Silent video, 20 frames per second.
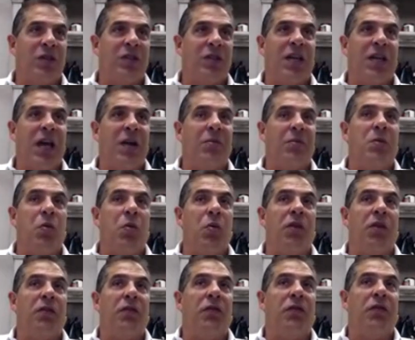So it's got to be more
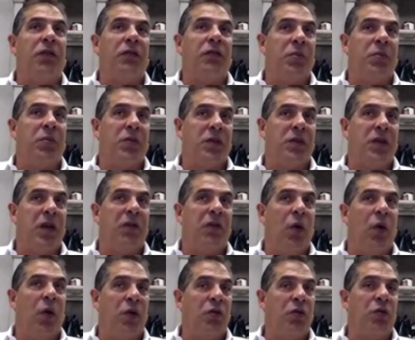than 50% of
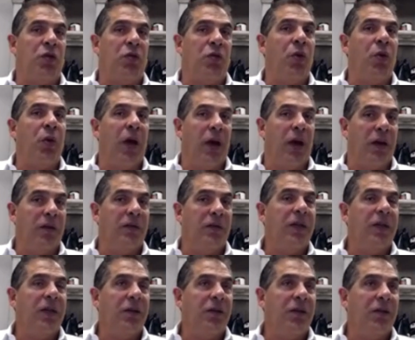what you're doing,
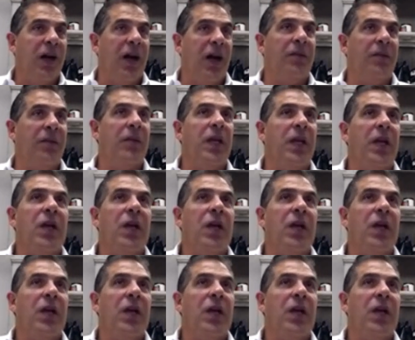right?